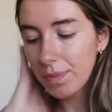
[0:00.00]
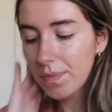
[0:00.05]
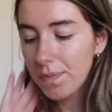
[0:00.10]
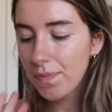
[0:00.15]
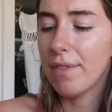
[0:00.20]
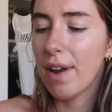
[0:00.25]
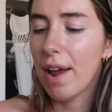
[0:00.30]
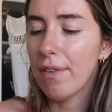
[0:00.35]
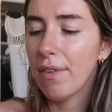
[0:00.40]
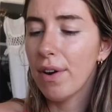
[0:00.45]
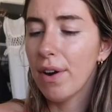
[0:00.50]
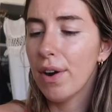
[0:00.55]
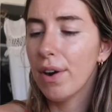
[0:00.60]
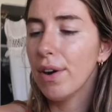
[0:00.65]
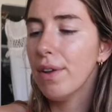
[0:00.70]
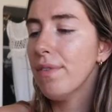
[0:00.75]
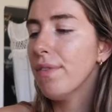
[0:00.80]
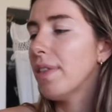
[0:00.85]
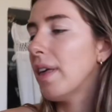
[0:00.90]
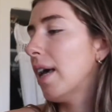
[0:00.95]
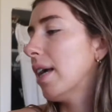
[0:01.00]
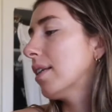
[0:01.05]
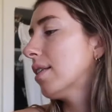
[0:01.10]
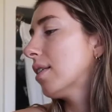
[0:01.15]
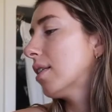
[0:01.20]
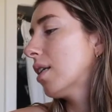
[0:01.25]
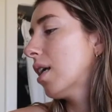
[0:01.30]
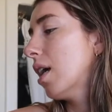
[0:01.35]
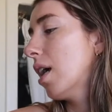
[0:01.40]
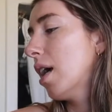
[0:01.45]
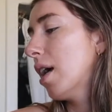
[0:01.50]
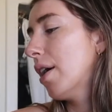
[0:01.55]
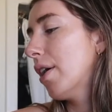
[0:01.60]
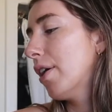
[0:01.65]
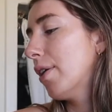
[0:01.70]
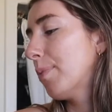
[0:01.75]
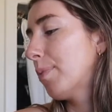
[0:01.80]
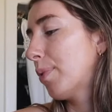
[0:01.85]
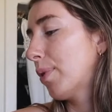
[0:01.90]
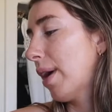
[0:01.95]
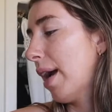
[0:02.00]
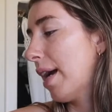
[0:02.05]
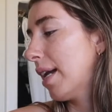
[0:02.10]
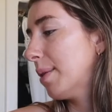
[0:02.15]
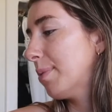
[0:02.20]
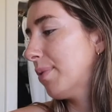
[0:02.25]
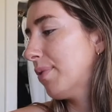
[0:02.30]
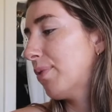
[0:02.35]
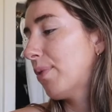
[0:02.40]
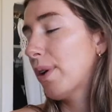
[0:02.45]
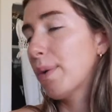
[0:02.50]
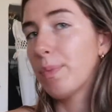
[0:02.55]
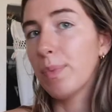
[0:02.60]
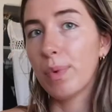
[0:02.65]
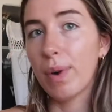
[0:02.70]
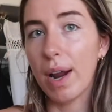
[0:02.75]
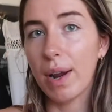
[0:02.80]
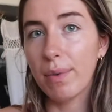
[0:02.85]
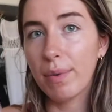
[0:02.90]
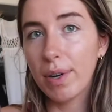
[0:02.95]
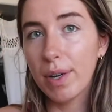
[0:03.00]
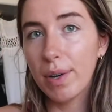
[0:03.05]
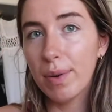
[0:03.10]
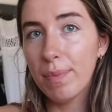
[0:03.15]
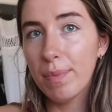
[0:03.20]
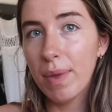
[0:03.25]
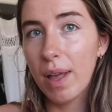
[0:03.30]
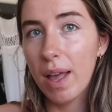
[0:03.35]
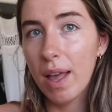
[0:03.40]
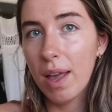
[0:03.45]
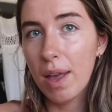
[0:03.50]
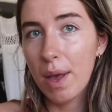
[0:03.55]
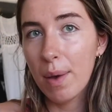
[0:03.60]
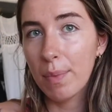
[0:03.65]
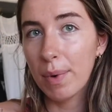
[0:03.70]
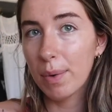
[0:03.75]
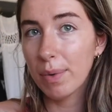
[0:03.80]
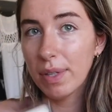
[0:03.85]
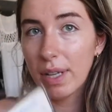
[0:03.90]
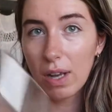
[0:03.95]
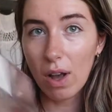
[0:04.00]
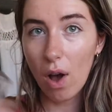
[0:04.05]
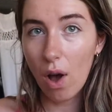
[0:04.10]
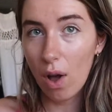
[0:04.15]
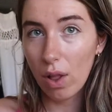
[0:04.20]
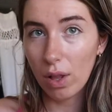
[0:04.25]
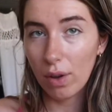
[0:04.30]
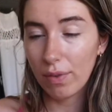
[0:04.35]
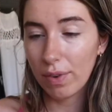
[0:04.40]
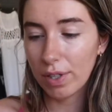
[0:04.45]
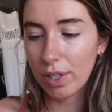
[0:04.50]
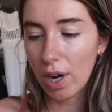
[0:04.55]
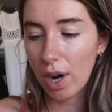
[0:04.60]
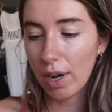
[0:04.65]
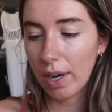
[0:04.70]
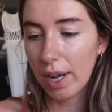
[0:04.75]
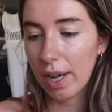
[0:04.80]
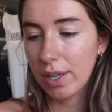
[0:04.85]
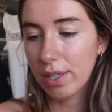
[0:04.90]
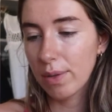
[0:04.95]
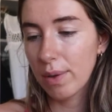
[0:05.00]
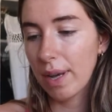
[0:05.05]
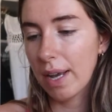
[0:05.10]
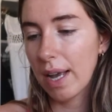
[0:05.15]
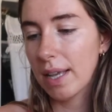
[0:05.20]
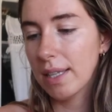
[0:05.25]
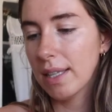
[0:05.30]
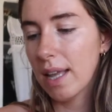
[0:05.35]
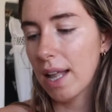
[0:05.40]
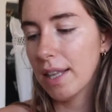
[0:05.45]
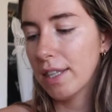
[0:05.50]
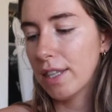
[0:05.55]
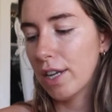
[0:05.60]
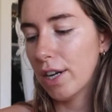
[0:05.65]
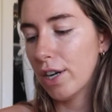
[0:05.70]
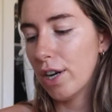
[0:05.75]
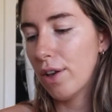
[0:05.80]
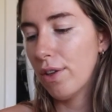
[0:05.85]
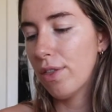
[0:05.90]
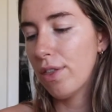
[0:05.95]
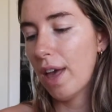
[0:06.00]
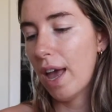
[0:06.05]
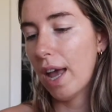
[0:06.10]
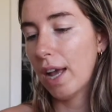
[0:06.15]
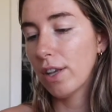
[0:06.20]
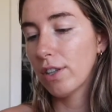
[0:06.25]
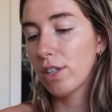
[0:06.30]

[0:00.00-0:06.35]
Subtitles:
I've never heard of this brand before, Bright Room, but it was like all over Target, so I guess that's their new thing.